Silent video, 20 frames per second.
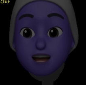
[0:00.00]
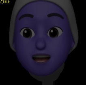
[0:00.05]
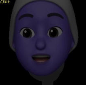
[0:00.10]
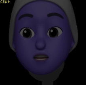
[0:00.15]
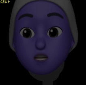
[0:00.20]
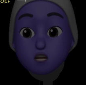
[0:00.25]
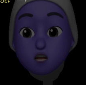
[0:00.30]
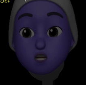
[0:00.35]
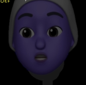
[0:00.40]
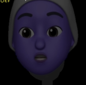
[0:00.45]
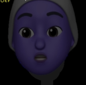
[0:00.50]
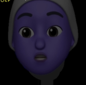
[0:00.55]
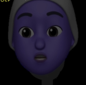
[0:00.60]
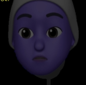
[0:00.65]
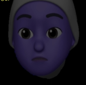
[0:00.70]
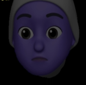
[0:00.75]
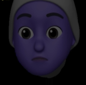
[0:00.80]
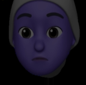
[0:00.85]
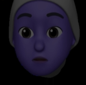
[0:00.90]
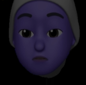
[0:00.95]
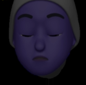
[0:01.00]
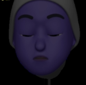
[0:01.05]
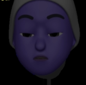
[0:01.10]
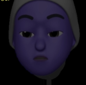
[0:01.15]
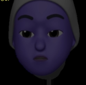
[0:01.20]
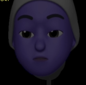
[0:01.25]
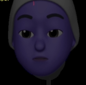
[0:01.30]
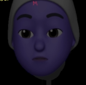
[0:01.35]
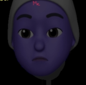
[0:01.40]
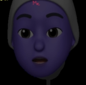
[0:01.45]
addition of
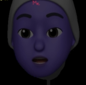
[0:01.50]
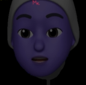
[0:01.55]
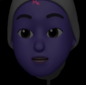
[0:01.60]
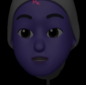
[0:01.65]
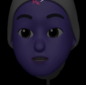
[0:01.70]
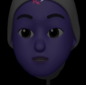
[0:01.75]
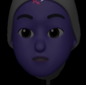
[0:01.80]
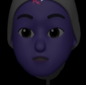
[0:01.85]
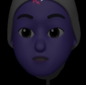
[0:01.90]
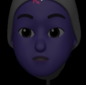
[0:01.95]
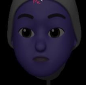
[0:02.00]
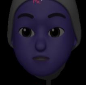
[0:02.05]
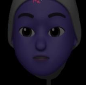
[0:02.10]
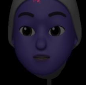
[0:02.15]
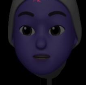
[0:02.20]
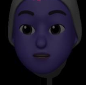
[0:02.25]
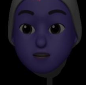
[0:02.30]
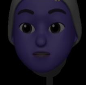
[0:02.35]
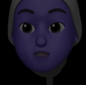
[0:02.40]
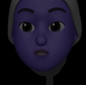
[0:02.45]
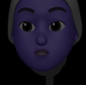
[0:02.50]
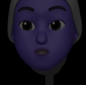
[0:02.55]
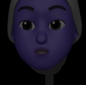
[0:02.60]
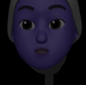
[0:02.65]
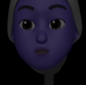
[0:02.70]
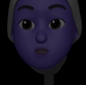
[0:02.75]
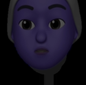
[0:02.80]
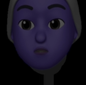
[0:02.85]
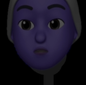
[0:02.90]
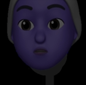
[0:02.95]
methyl minus
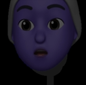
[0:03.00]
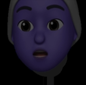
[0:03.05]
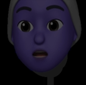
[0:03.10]
to